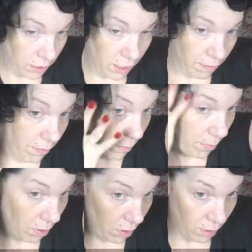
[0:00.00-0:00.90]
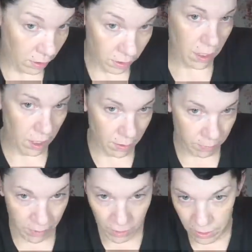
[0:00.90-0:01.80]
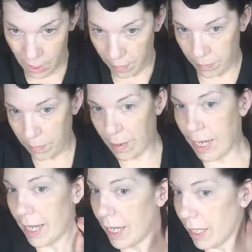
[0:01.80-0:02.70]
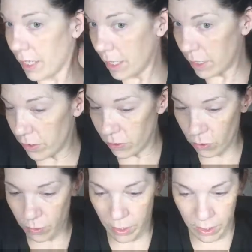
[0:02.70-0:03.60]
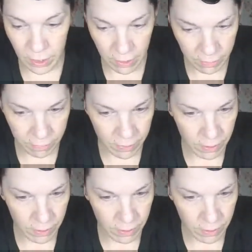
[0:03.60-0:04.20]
shove them all up to the top of my head, sort of.